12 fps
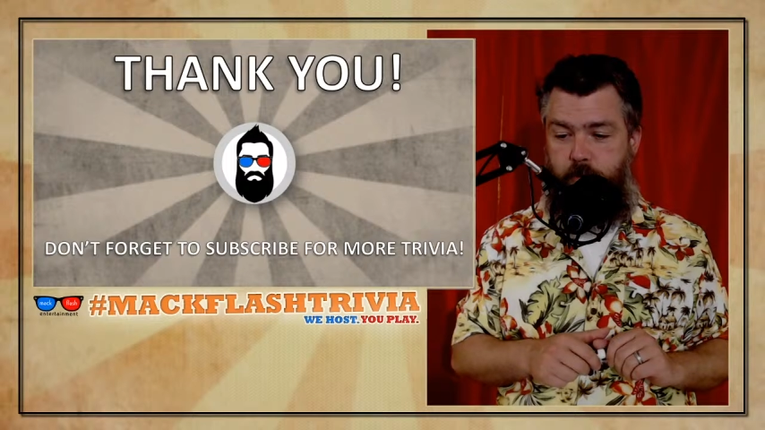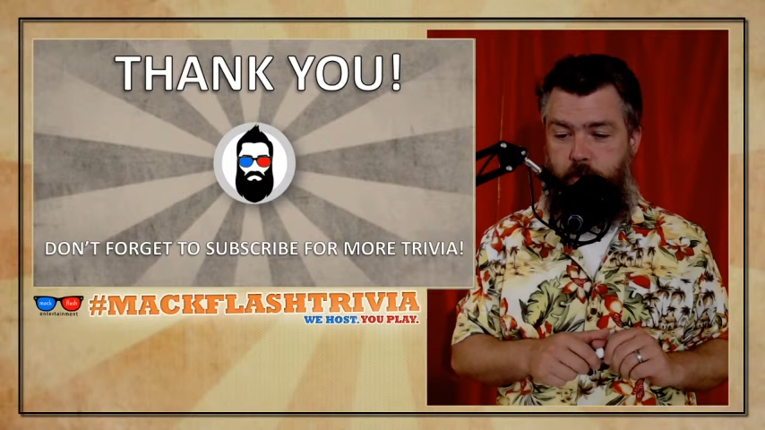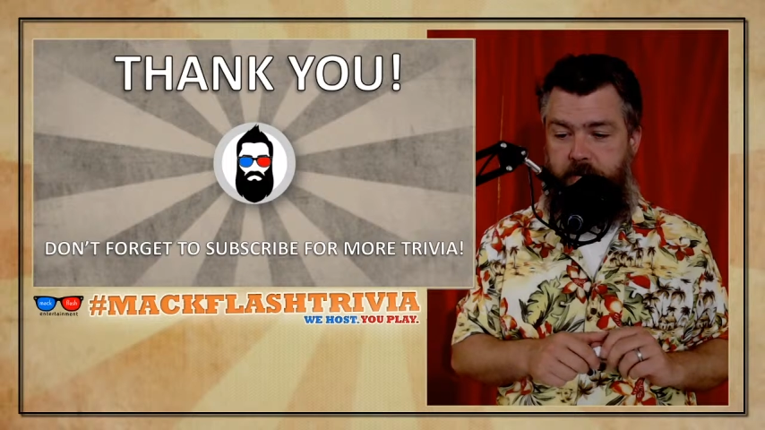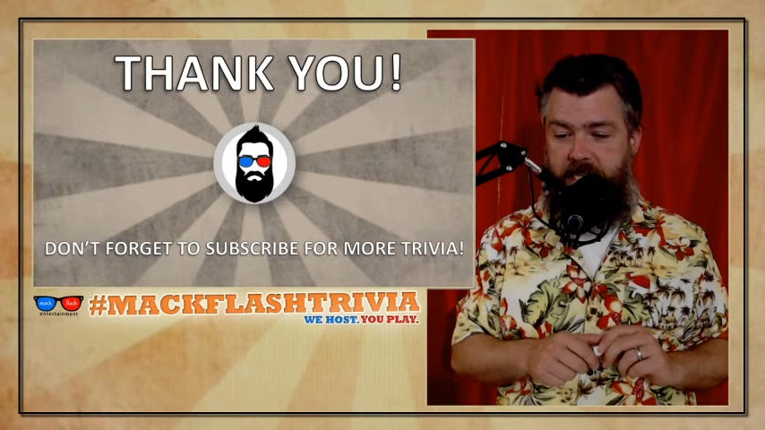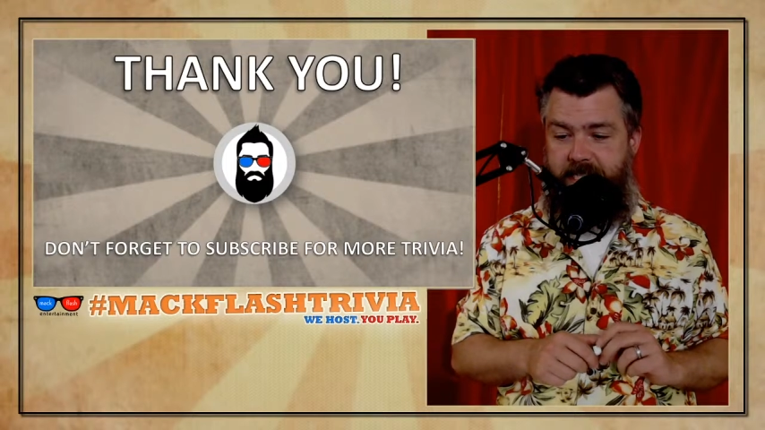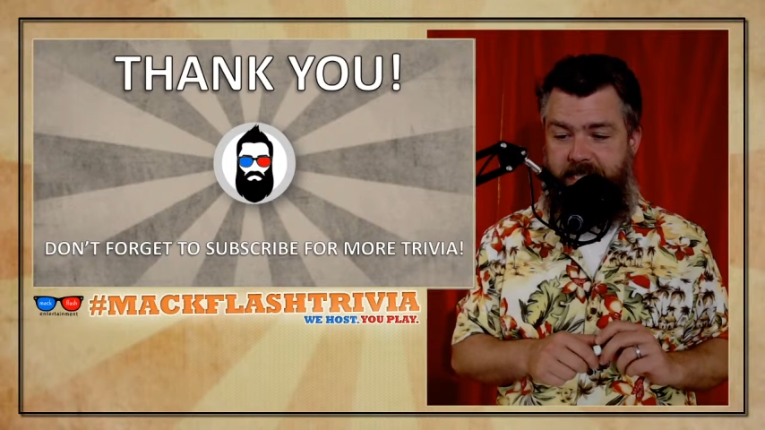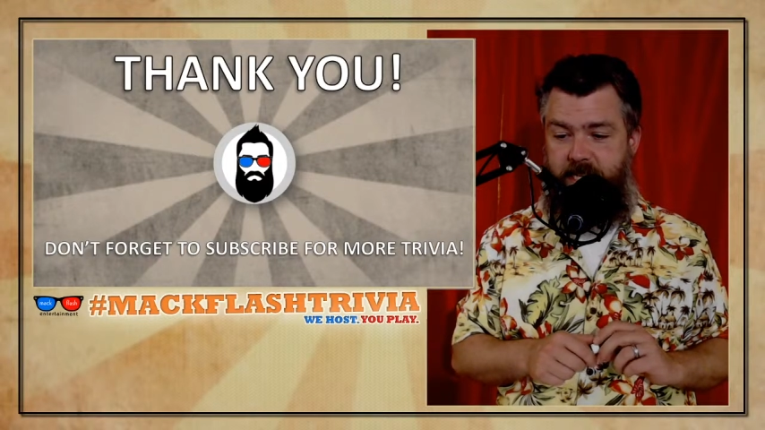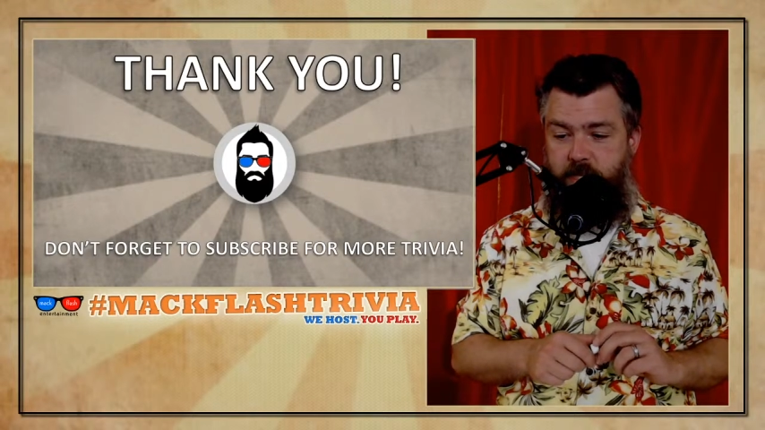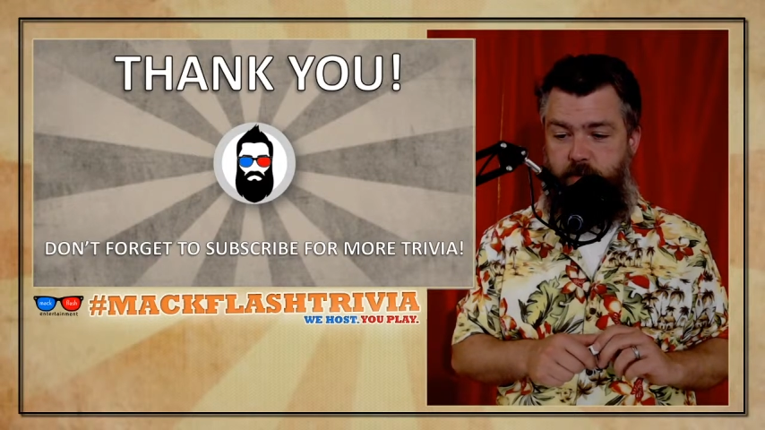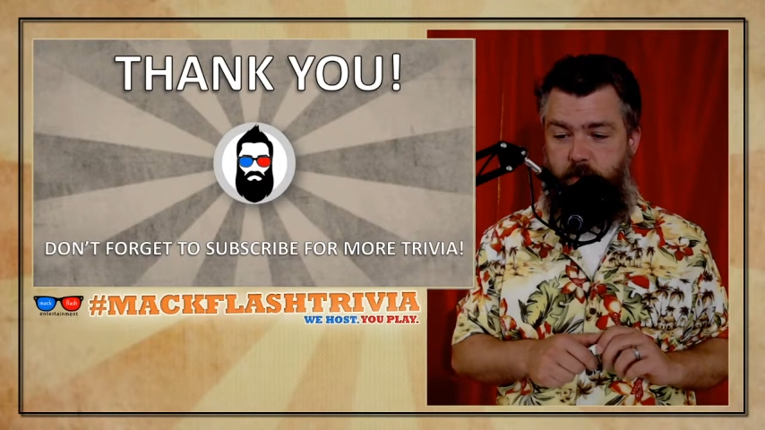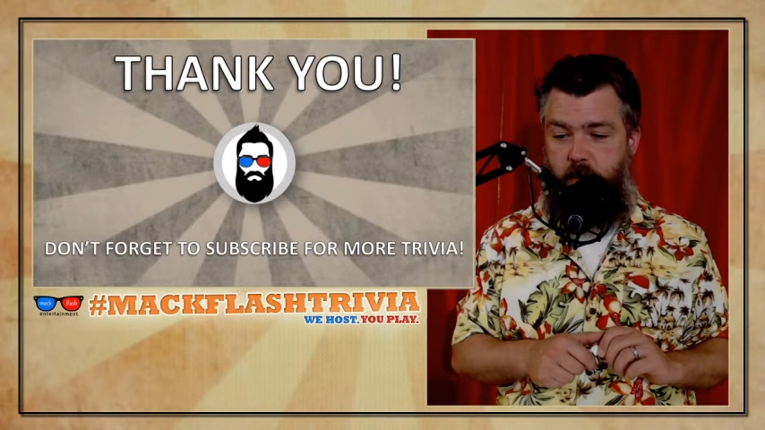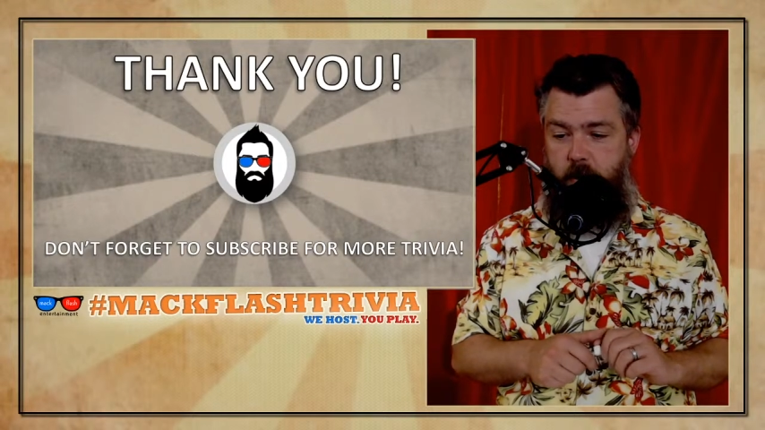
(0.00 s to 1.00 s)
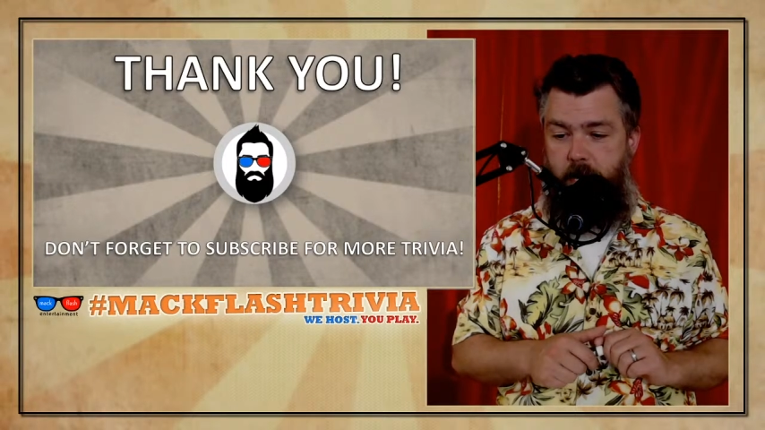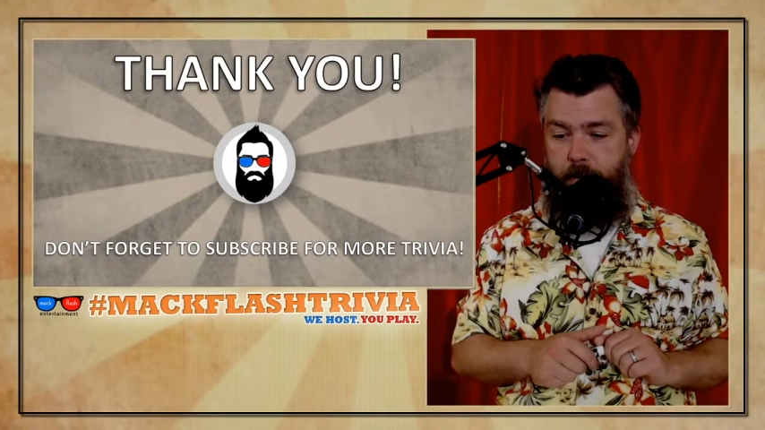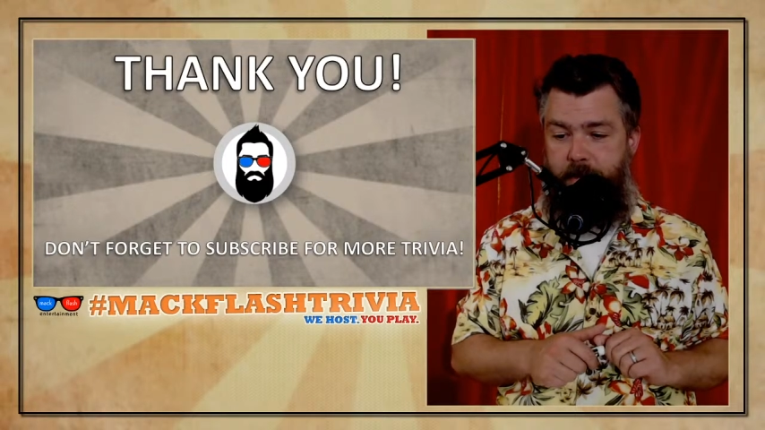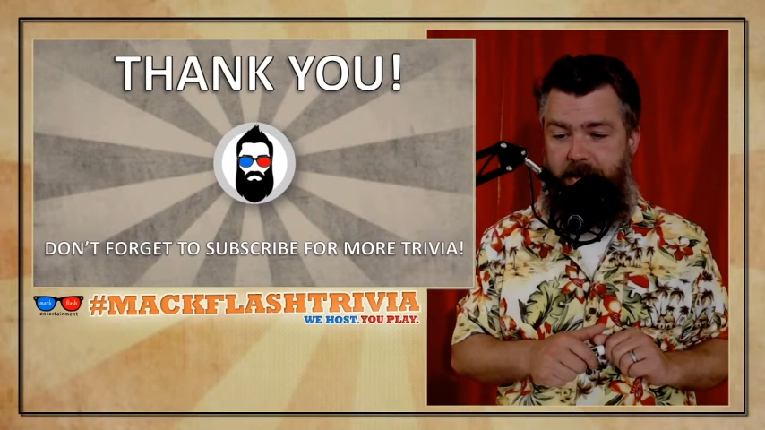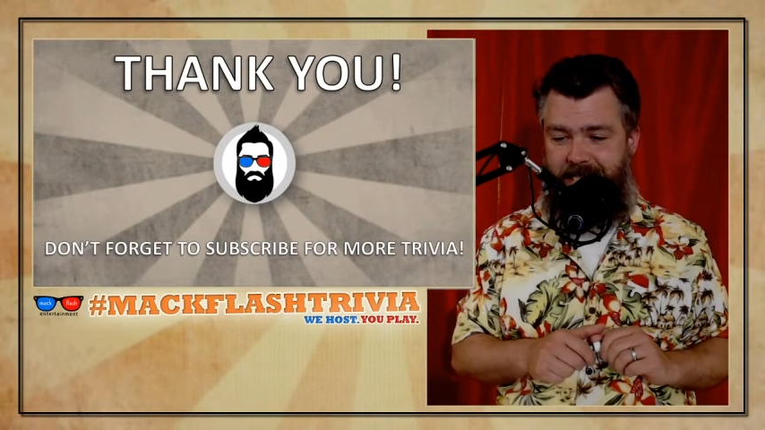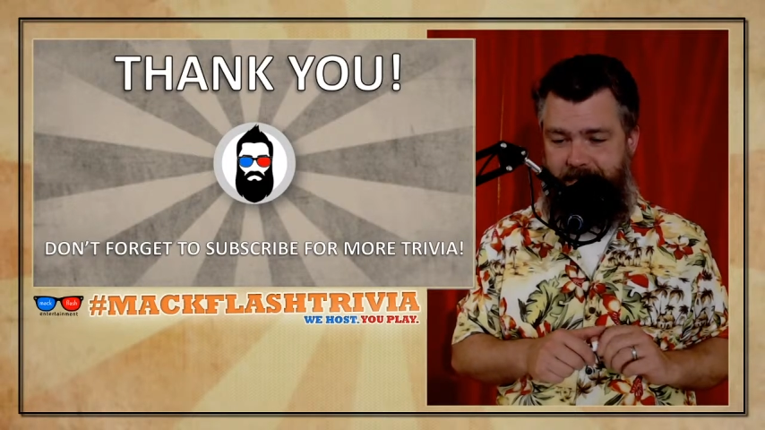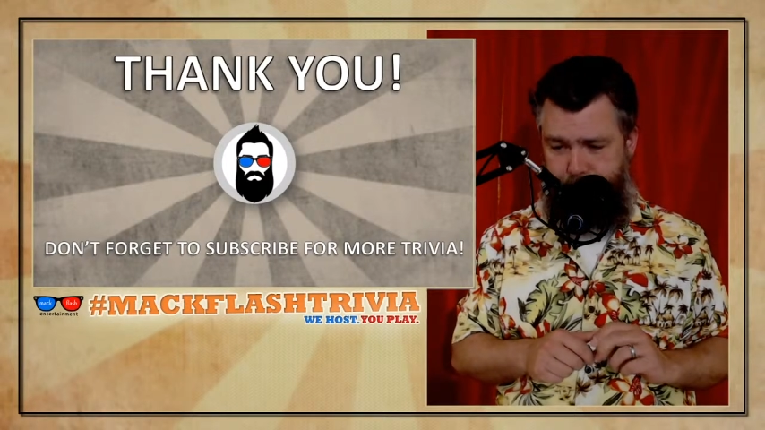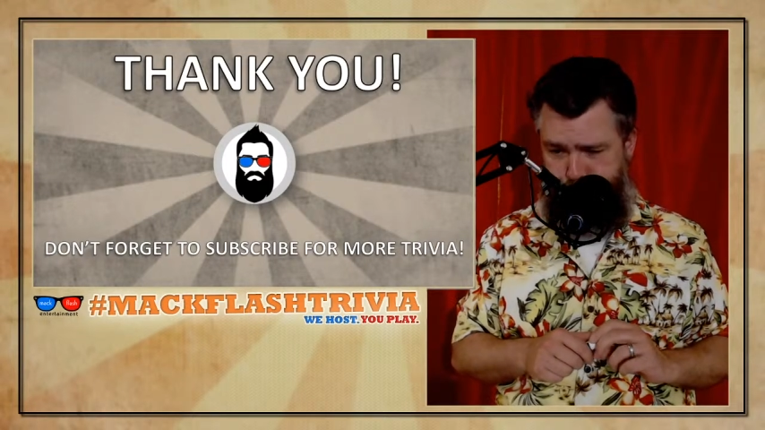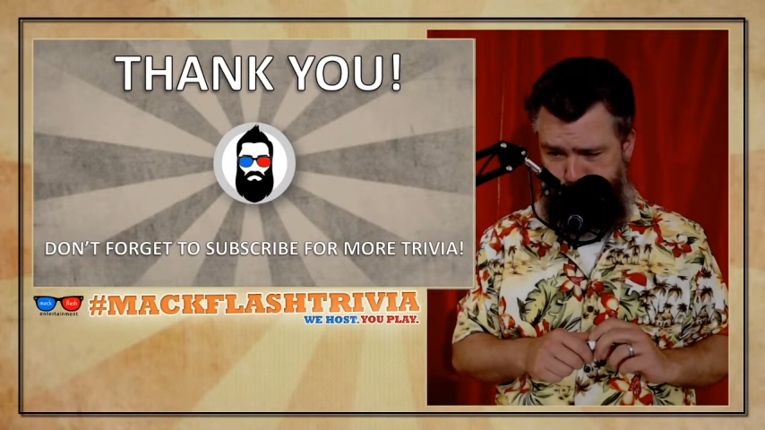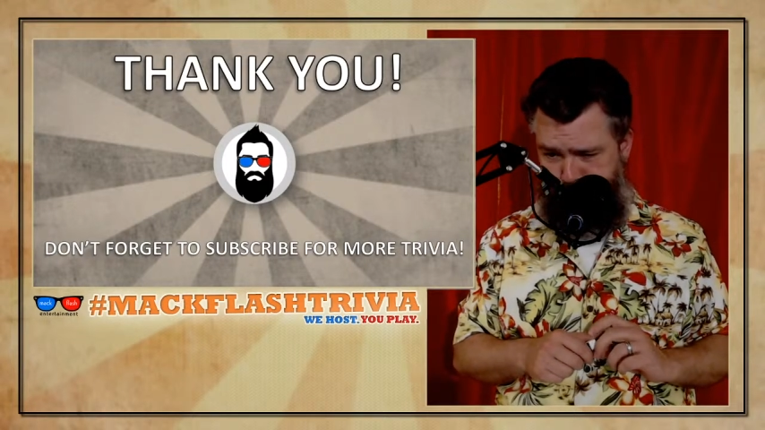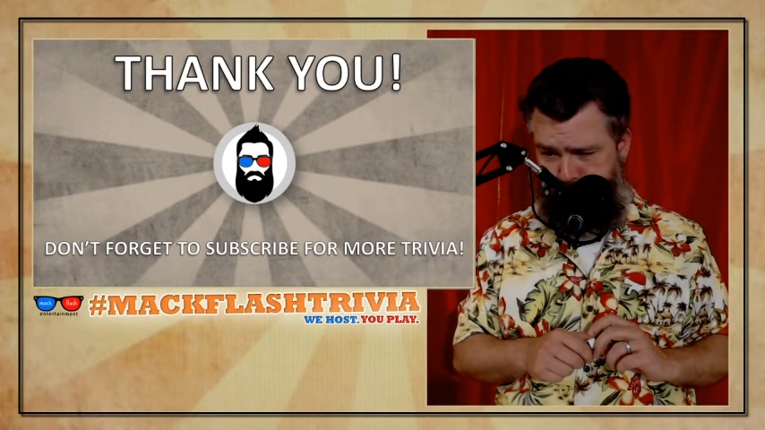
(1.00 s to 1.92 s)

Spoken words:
36 for the Hot Mess.